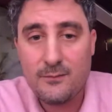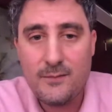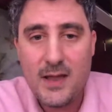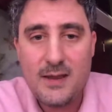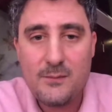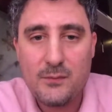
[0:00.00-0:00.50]

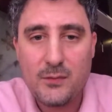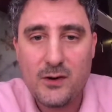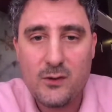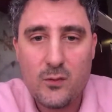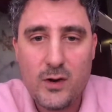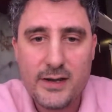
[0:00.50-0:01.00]
many people
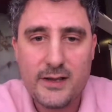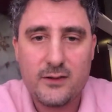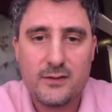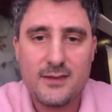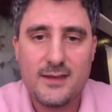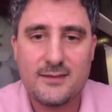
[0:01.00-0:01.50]
are working
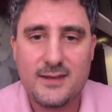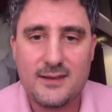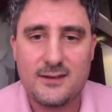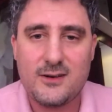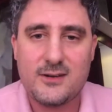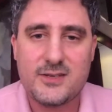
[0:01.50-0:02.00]
on these
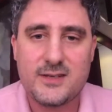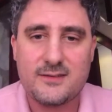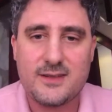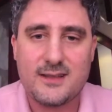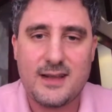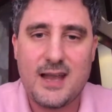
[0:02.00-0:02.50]

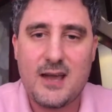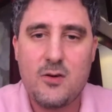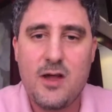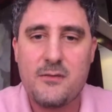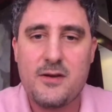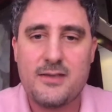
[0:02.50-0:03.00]
technologies that
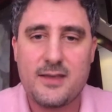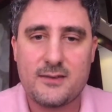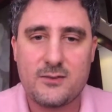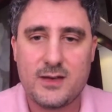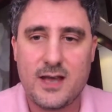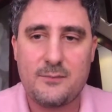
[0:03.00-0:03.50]
allow
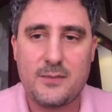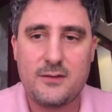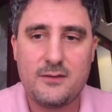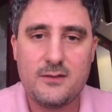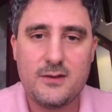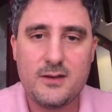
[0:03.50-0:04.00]
everything to
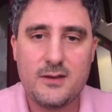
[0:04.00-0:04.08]
happen,